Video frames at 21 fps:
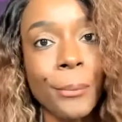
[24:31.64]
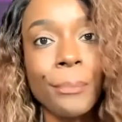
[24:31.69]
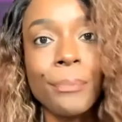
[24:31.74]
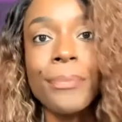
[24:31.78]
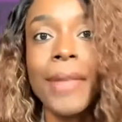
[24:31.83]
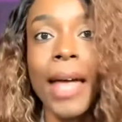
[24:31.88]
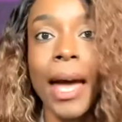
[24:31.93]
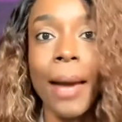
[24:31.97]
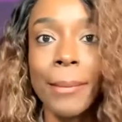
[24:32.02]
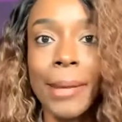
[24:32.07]

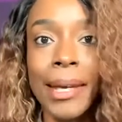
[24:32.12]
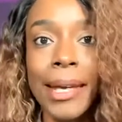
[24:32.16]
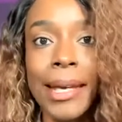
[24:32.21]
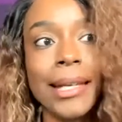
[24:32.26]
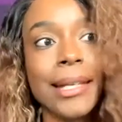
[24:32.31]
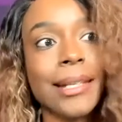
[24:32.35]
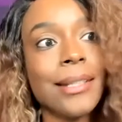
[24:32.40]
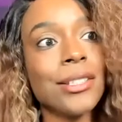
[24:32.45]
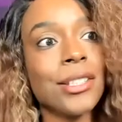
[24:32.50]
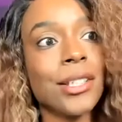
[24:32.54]
That
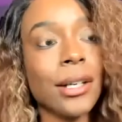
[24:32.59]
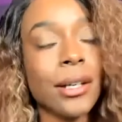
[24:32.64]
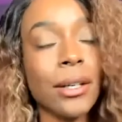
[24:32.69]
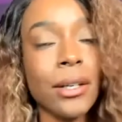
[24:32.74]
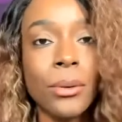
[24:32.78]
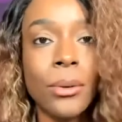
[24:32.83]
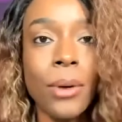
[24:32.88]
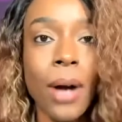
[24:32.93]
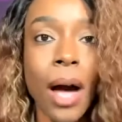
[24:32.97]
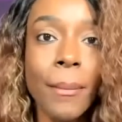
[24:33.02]
means
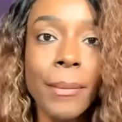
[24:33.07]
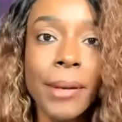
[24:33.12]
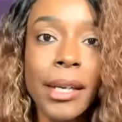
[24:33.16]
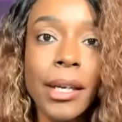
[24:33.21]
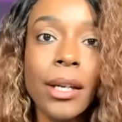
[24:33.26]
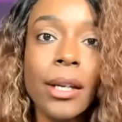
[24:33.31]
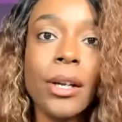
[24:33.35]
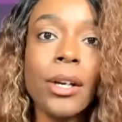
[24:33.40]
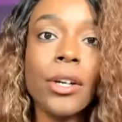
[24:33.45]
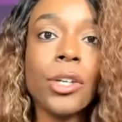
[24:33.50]
you come
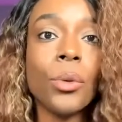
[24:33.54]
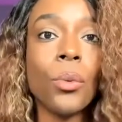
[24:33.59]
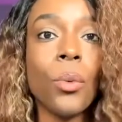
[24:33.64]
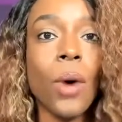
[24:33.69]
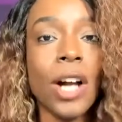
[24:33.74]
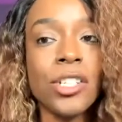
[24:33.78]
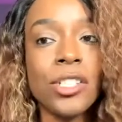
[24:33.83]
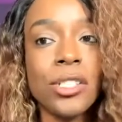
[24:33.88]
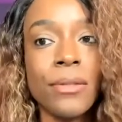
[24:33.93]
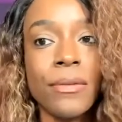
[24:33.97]
here, you
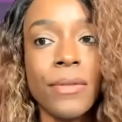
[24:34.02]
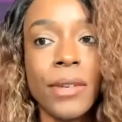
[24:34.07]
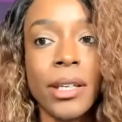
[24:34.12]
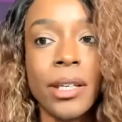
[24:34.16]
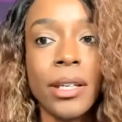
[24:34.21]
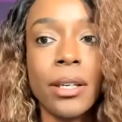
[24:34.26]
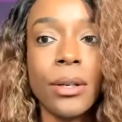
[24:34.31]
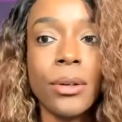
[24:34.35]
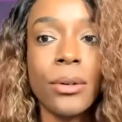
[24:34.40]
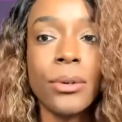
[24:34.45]
watch the
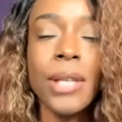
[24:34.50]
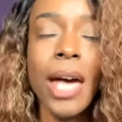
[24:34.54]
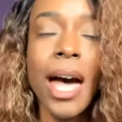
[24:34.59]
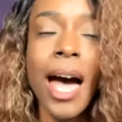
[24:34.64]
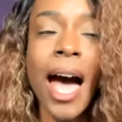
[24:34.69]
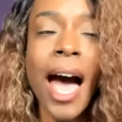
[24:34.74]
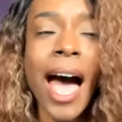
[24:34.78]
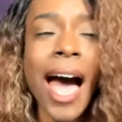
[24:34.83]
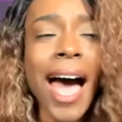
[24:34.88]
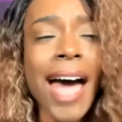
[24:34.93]
videos.
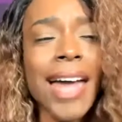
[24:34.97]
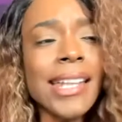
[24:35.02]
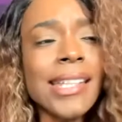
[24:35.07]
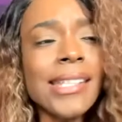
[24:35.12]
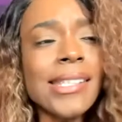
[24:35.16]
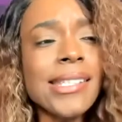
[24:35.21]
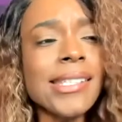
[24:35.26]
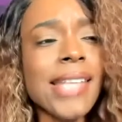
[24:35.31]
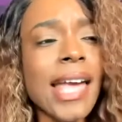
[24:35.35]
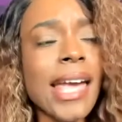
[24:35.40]
I
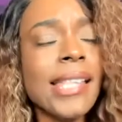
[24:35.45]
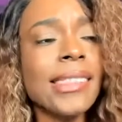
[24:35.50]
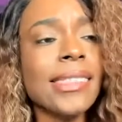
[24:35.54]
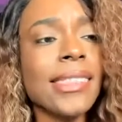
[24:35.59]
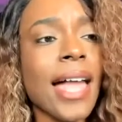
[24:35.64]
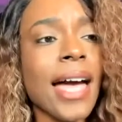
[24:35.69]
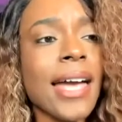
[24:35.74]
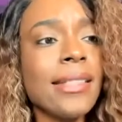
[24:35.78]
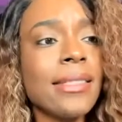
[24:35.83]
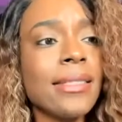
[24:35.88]
didn't say
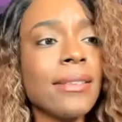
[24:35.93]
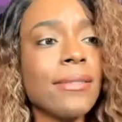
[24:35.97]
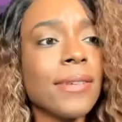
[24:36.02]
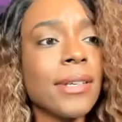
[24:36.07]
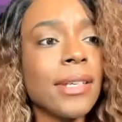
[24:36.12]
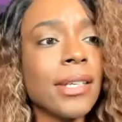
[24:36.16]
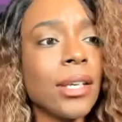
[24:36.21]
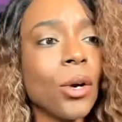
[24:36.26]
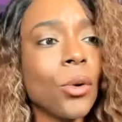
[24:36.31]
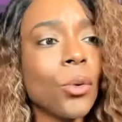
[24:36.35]
like the
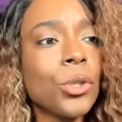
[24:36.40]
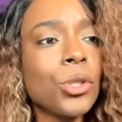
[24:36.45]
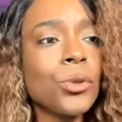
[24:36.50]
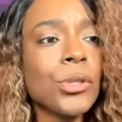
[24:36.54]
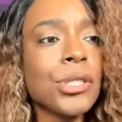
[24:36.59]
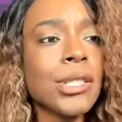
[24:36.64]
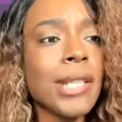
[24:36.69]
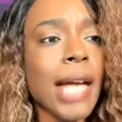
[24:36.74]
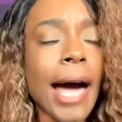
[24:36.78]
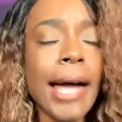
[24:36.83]
video, which
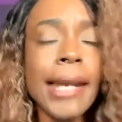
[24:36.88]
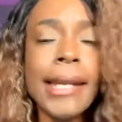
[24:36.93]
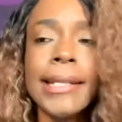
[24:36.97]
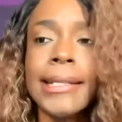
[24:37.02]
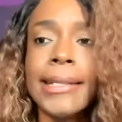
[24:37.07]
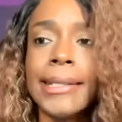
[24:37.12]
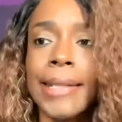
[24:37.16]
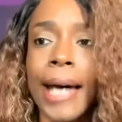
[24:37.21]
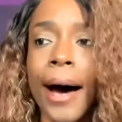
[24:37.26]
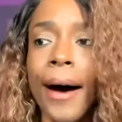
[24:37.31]
was kind
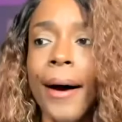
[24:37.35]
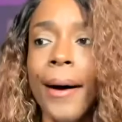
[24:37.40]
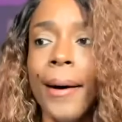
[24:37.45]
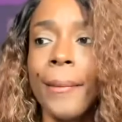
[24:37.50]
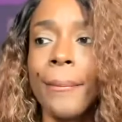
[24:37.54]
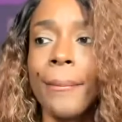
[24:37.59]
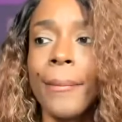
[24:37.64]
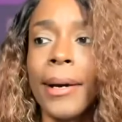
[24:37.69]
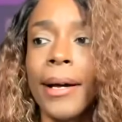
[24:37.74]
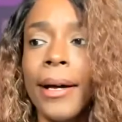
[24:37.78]
of
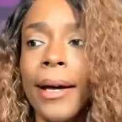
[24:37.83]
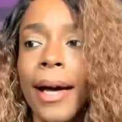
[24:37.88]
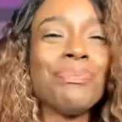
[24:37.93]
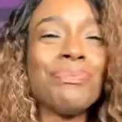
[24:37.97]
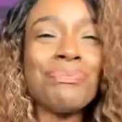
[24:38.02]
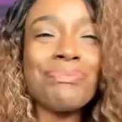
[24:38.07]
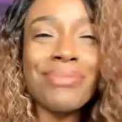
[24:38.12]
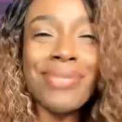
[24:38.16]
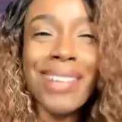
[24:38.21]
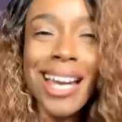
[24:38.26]
dumb.
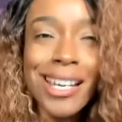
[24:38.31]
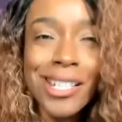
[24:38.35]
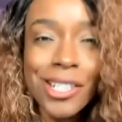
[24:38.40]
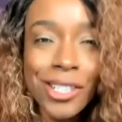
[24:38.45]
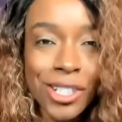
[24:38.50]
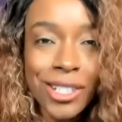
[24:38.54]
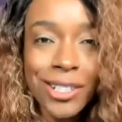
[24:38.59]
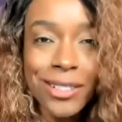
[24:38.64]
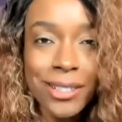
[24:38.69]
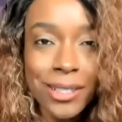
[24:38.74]
I
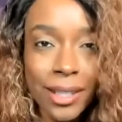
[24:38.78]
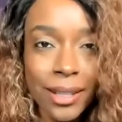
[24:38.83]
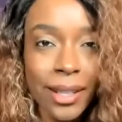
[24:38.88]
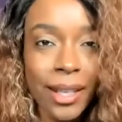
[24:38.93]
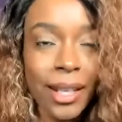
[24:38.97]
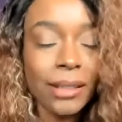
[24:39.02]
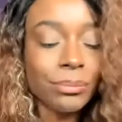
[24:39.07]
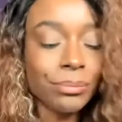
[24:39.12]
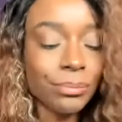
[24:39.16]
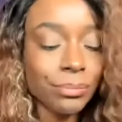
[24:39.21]
should have said
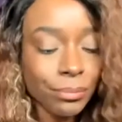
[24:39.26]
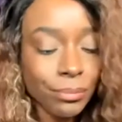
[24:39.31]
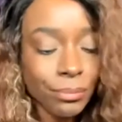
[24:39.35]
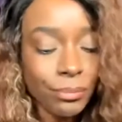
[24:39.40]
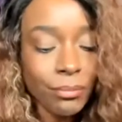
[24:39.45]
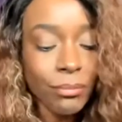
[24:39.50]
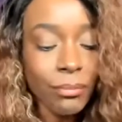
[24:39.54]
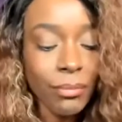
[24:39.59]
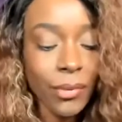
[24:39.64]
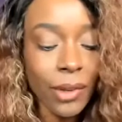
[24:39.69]
that.
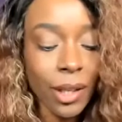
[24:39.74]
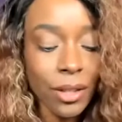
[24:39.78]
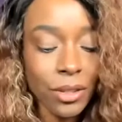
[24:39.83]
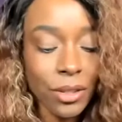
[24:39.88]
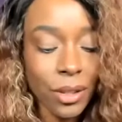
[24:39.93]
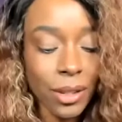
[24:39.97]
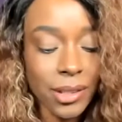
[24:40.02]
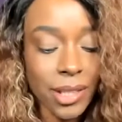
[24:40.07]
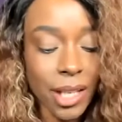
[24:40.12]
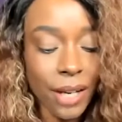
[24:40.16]

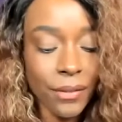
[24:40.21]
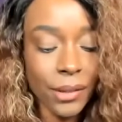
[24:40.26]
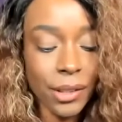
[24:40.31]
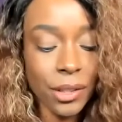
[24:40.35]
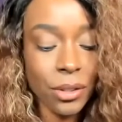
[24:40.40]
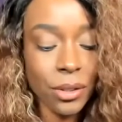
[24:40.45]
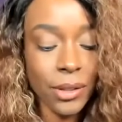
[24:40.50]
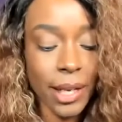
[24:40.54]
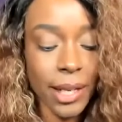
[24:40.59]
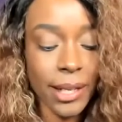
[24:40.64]
So I'll definitely
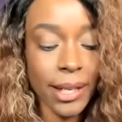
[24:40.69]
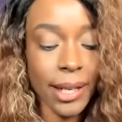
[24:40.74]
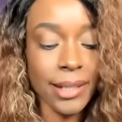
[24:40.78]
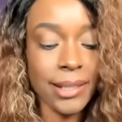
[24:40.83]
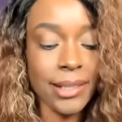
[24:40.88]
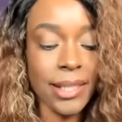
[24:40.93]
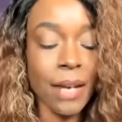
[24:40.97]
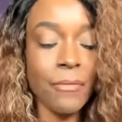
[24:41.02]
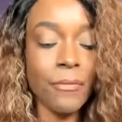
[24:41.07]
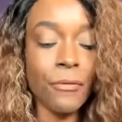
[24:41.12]
do that next
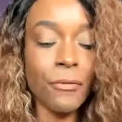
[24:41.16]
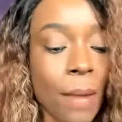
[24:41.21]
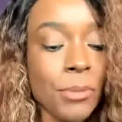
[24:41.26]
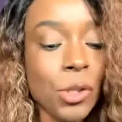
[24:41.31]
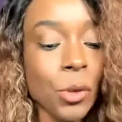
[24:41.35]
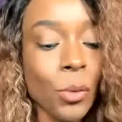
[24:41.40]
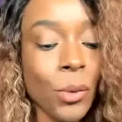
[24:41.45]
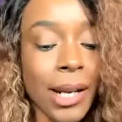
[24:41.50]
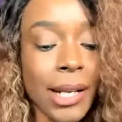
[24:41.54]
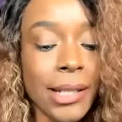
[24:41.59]
time.
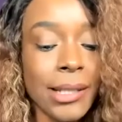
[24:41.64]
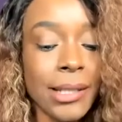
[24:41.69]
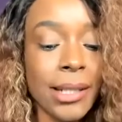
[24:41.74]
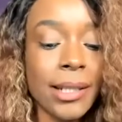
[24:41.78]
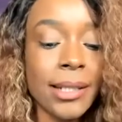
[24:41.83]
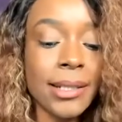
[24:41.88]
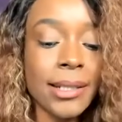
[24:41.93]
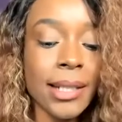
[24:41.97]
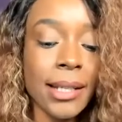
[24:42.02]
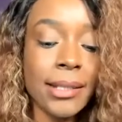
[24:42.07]
So what I did
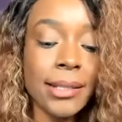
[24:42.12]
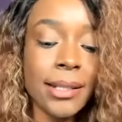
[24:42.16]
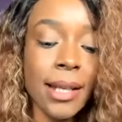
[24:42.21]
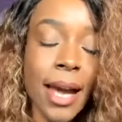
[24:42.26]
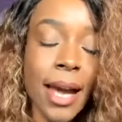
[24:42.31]
is I